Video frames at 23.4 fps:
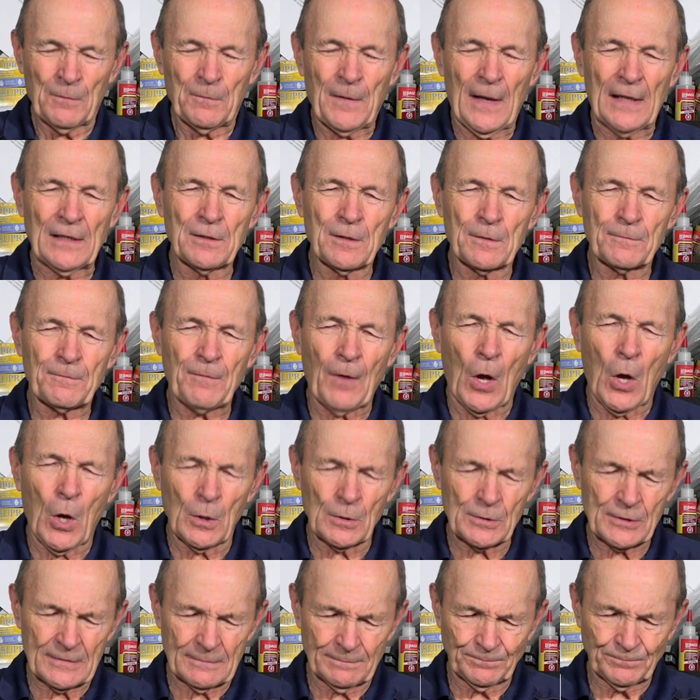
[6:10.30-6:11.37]
Fenelon
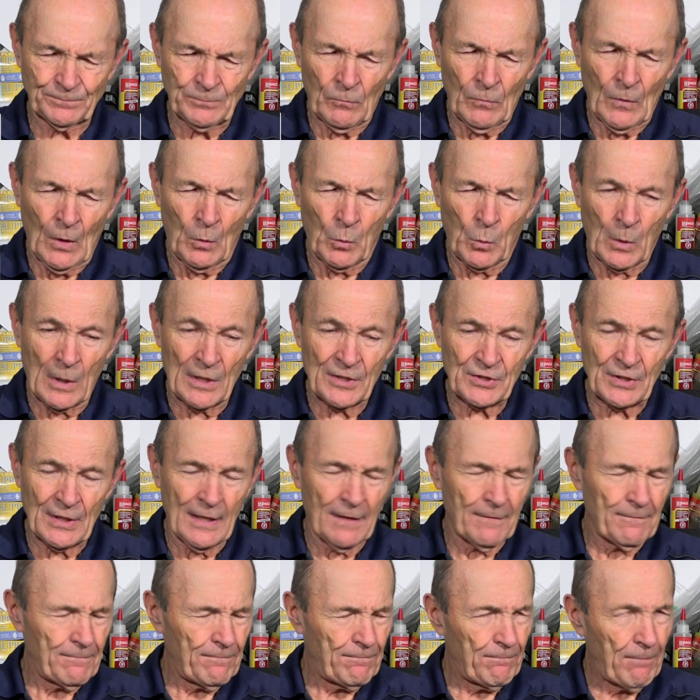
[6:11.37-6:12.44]
Falls was
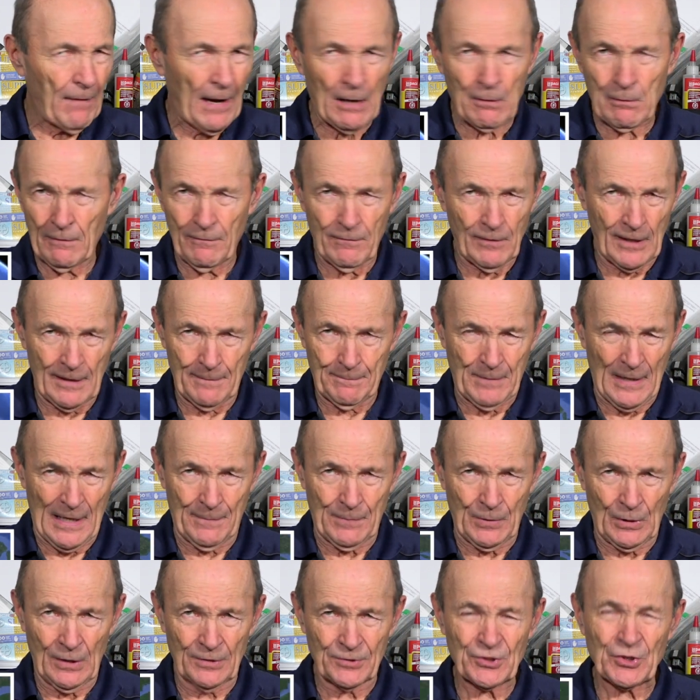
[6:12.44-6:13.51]
a very, very
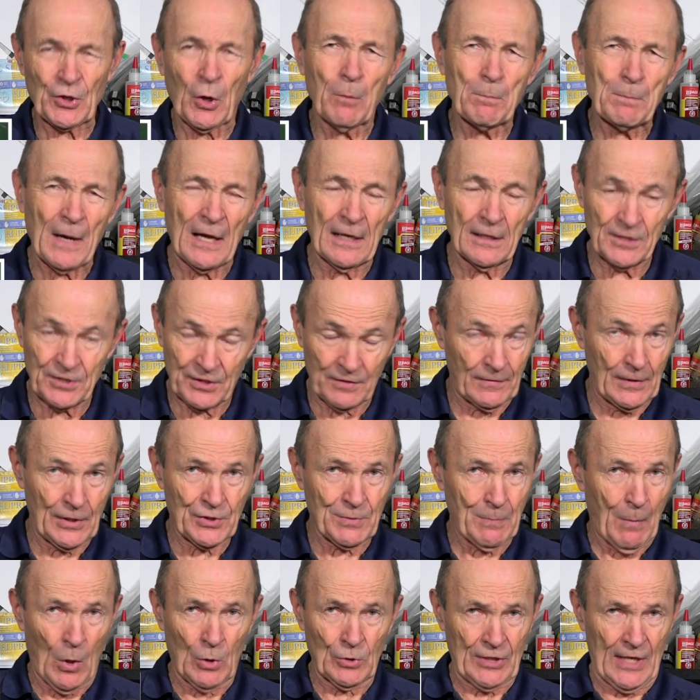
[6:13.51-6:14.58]
popular soap, and it's a very
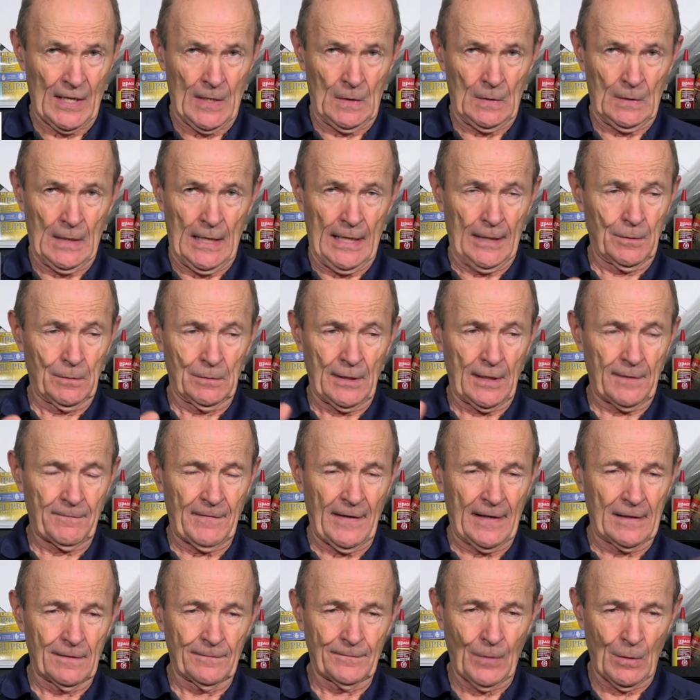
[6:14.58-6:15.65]
small town. I don't think
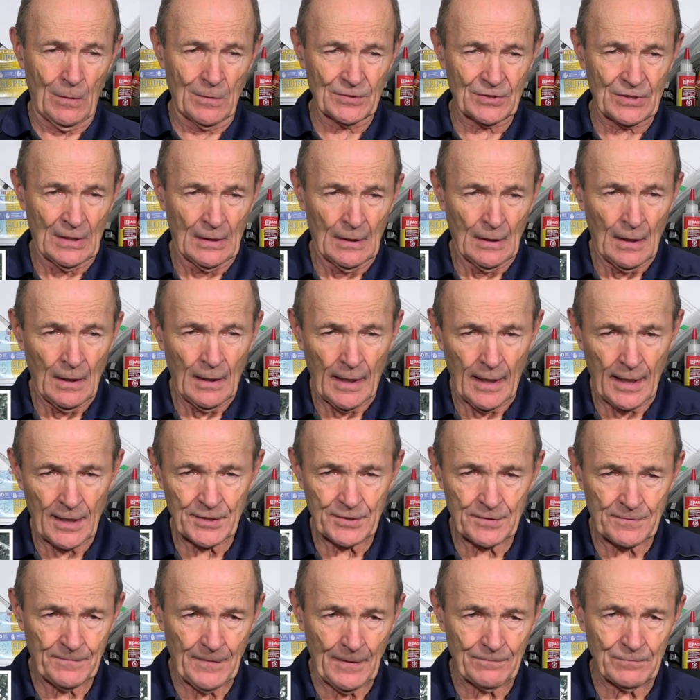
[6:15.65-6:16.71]
Fenelon Falls
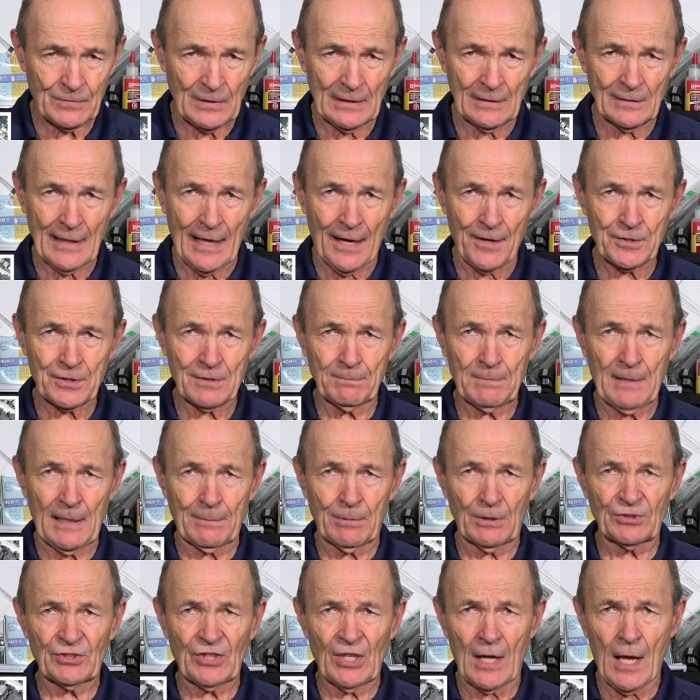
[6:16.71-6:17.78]
has 15,000
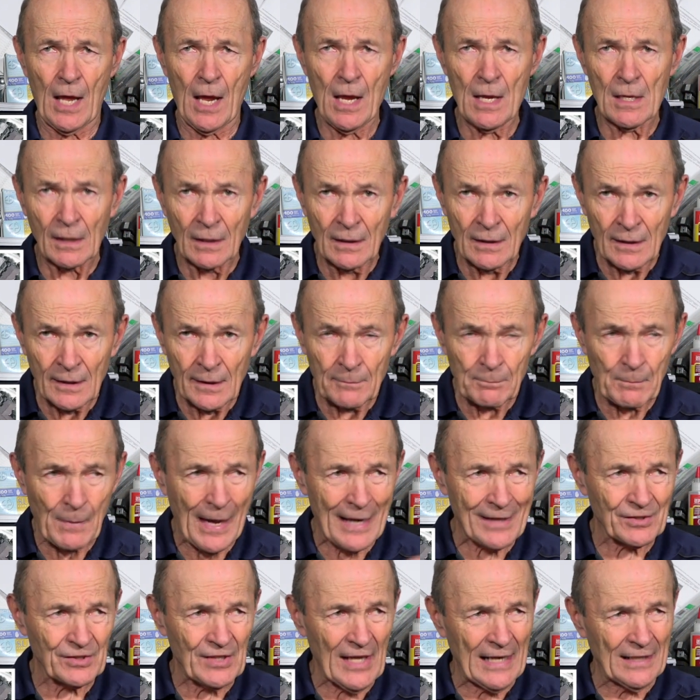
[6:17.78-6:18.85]
people today.
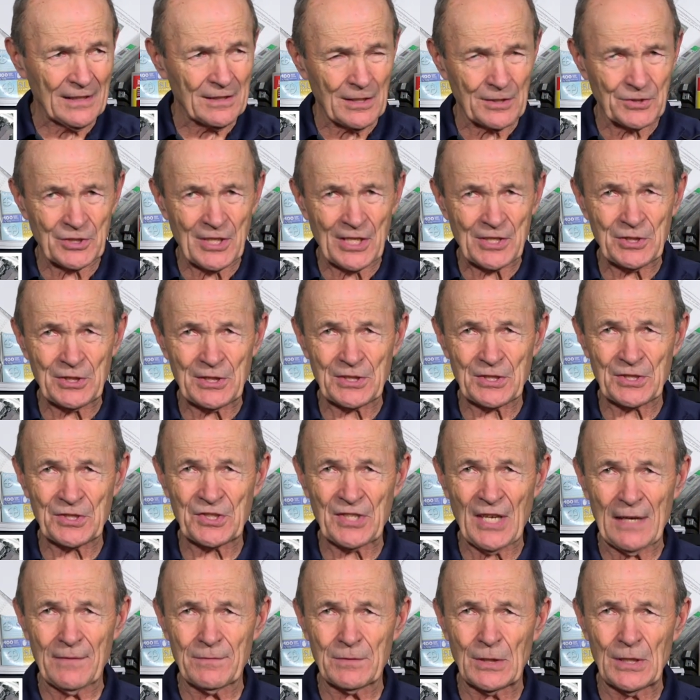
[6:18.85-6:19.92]
Back then in the 60s and
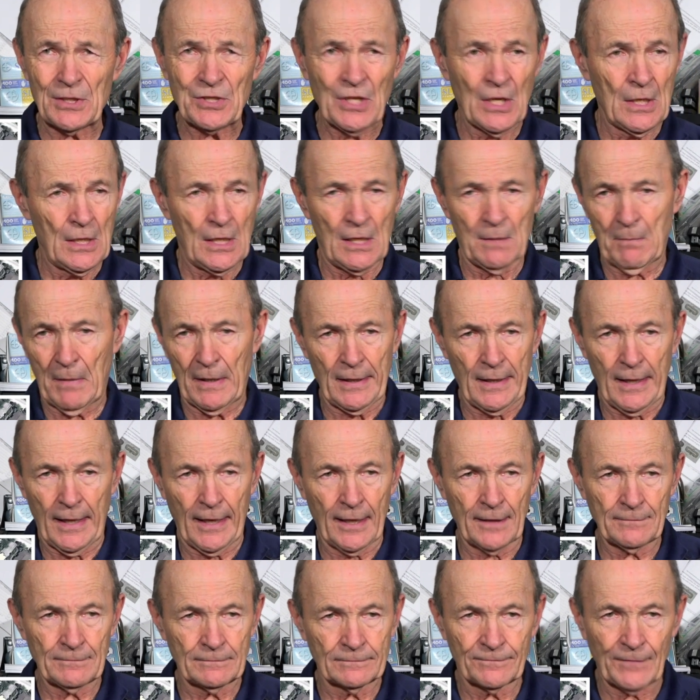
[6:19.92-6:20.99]
70s, it might have
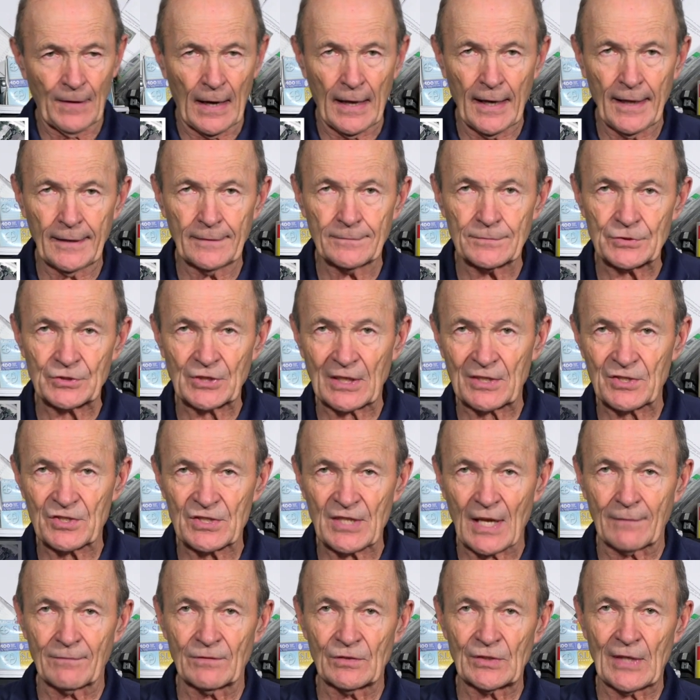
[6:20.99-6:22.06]
had five, six,
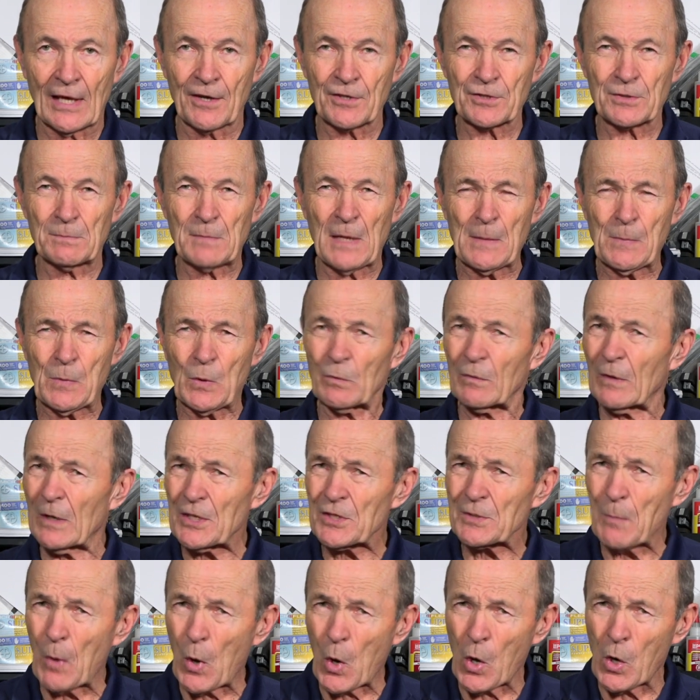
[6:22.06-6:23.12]
7,000 people. Very
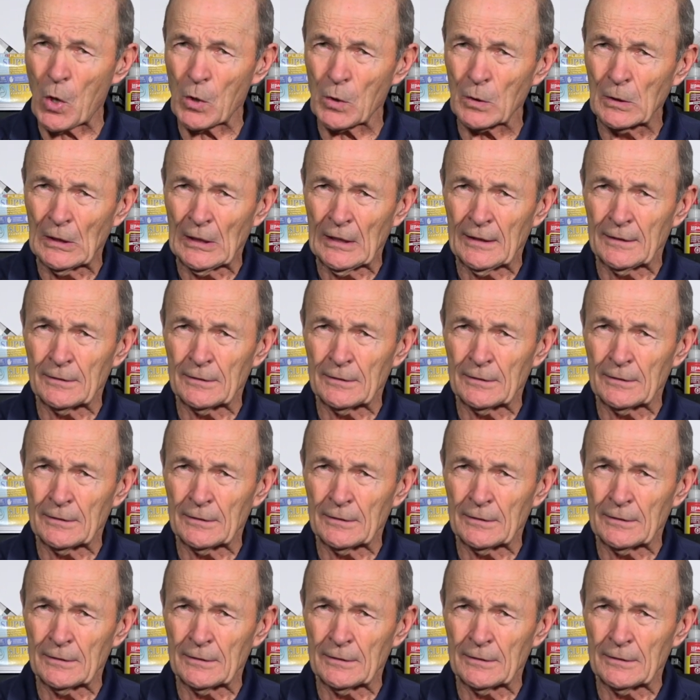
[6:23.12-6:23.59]
small,